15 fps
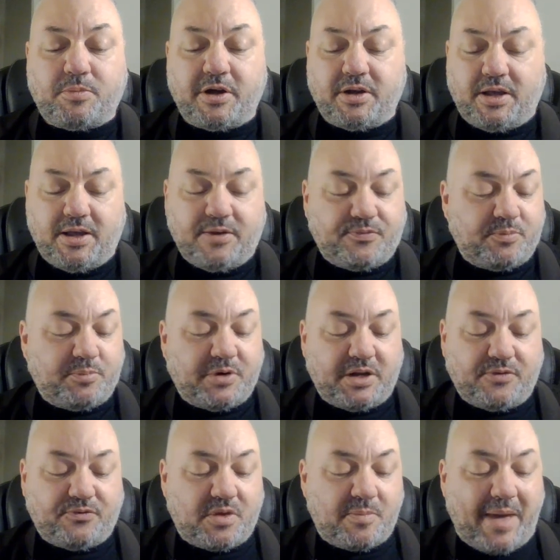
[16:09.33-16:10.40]

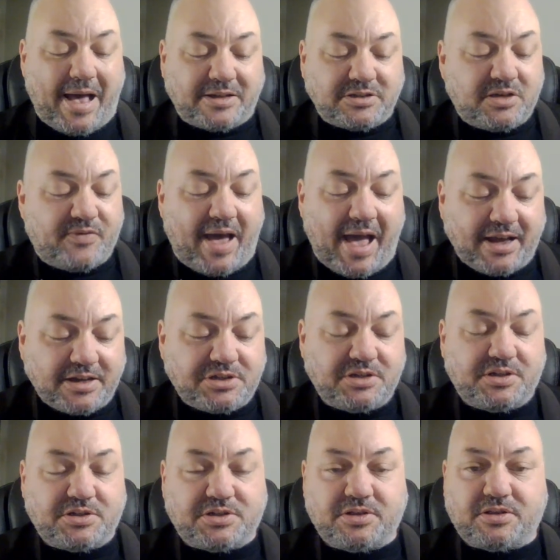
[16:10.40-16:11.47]
if the massive action
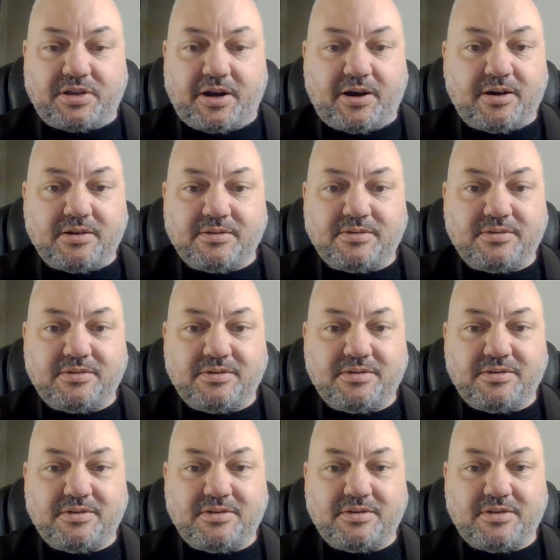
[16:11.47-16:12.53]
isn't there,
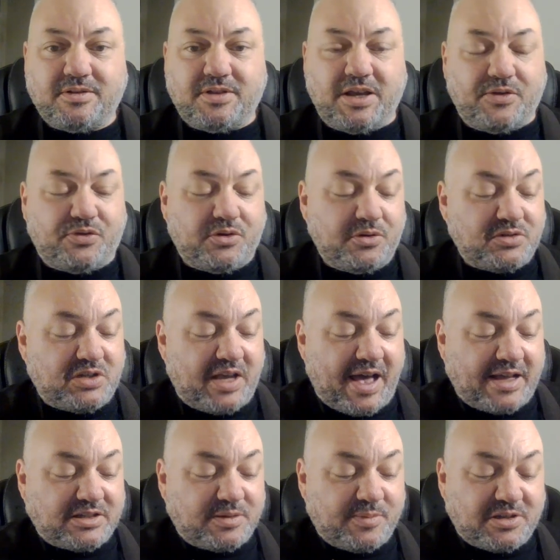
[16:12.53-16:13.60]
the
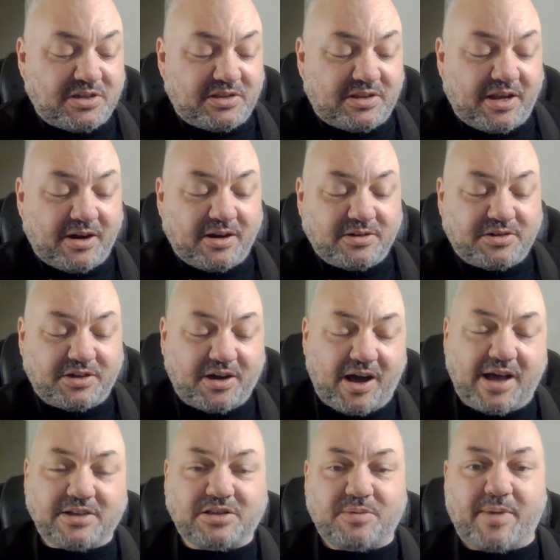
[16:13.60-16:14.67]
enthusiasm isn't there to
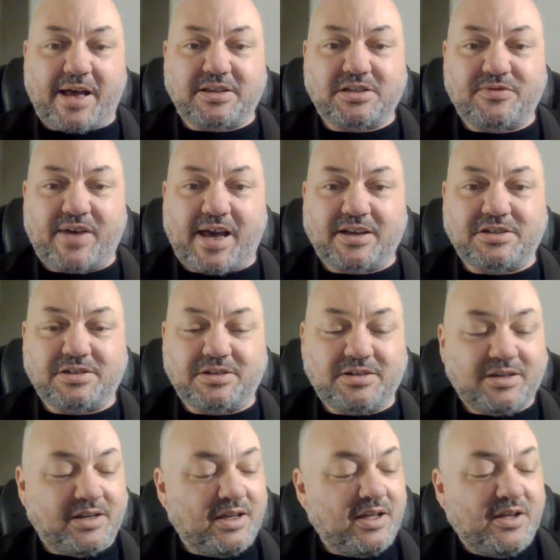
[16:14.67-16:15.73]
cause the massive action,
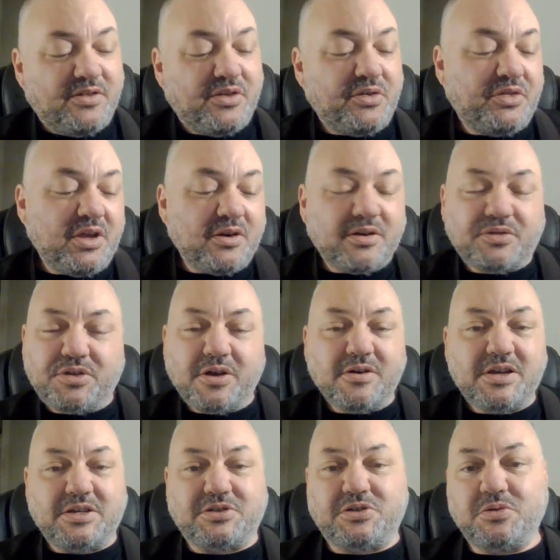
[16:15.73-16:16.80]
the theory
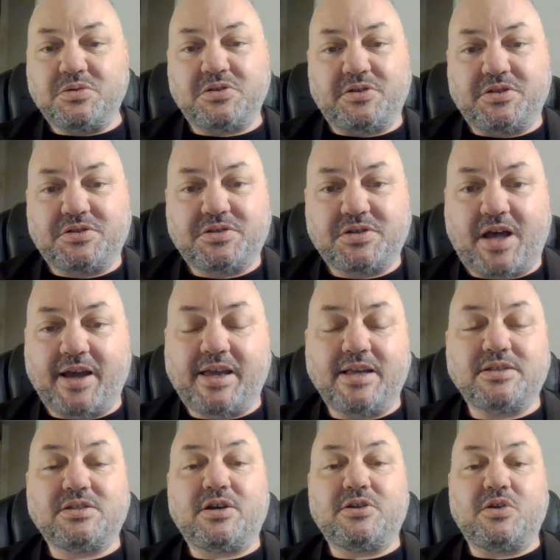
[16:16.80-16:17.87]
is useless. I can't
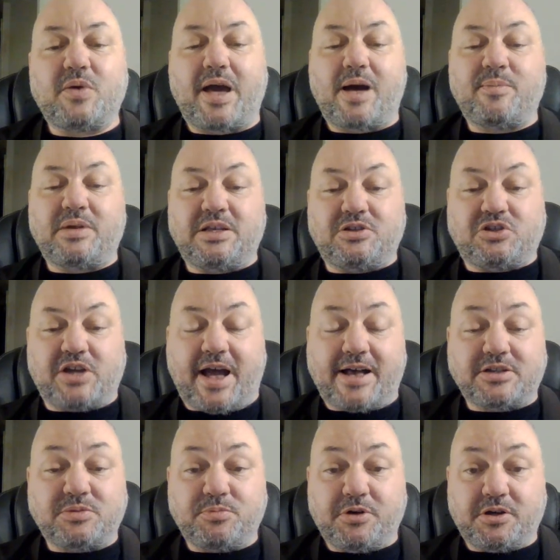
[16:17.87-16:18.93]
tell you how many jazz
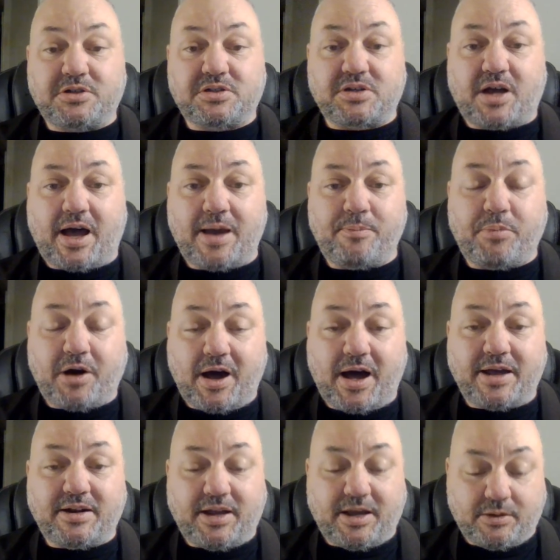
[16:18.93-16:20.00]
books I
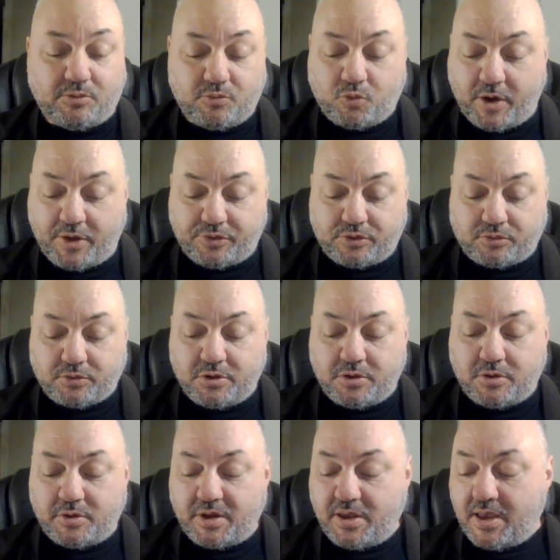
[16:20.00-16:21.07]
bought and went
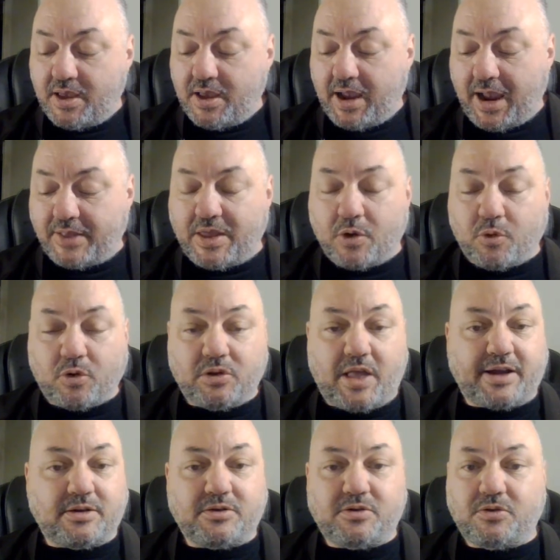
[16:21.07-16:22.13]
through, and they were
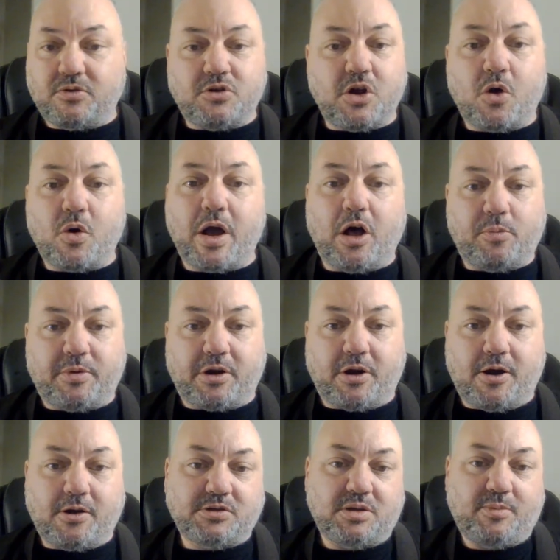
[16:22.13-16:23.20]
like no help at
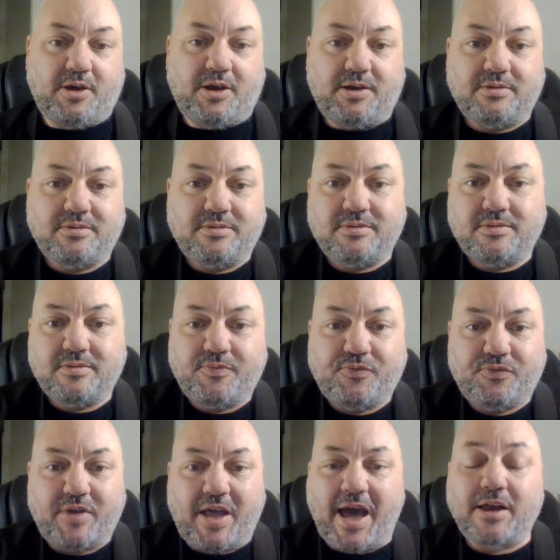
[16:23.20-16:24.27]
all to me,
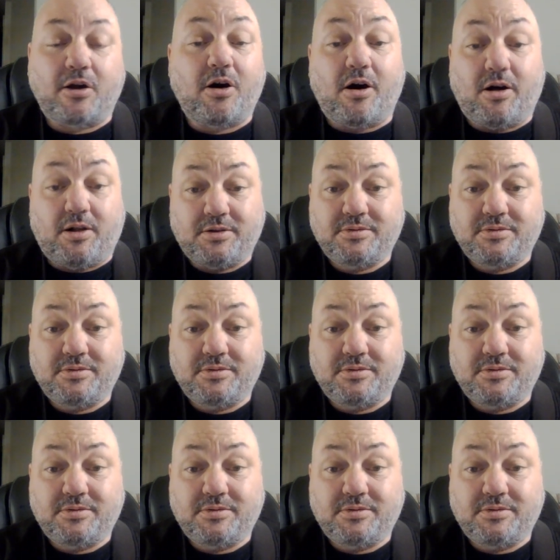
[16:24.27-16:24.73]
at all.